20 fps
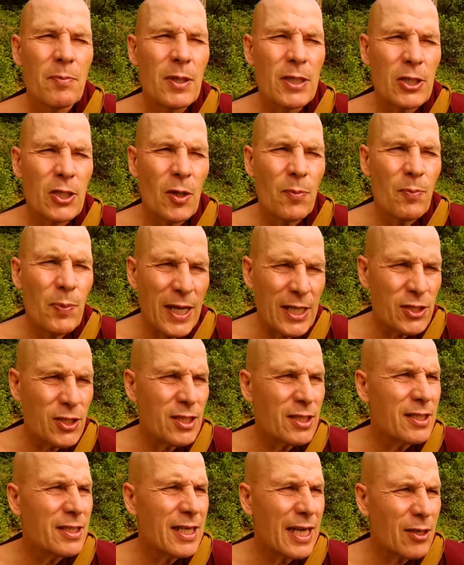But
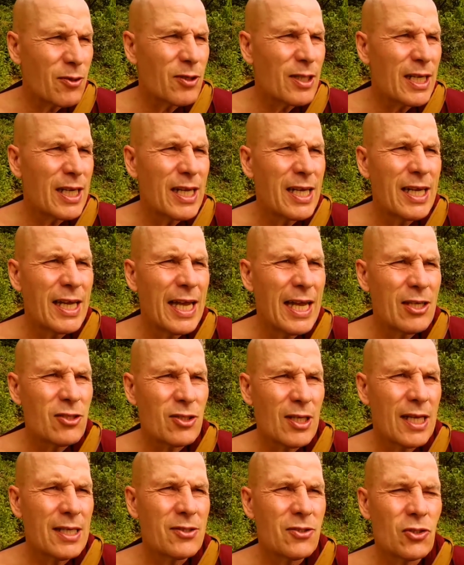compassion, karuna,
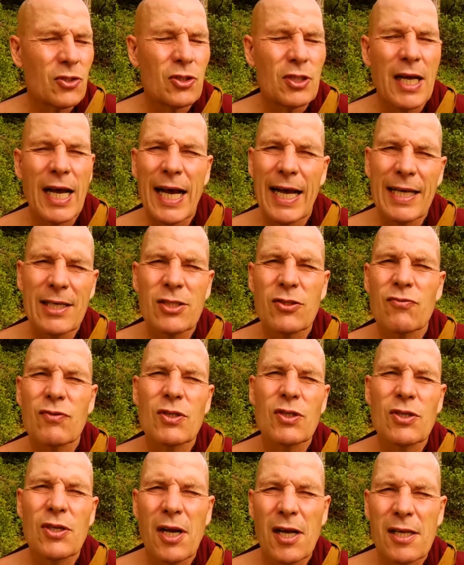has as its
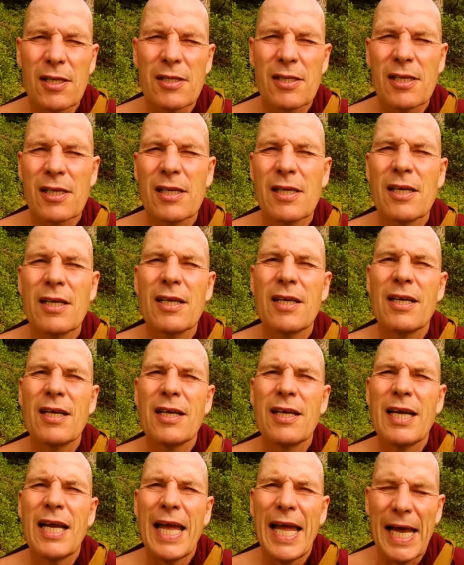highest result
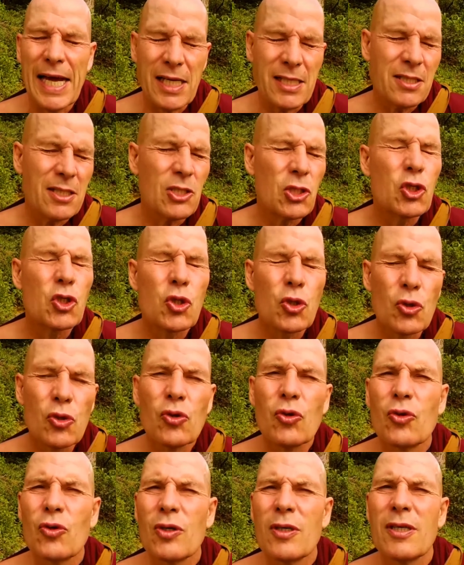access
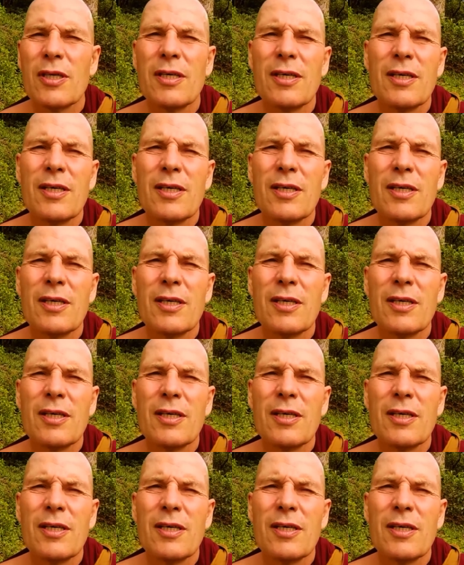to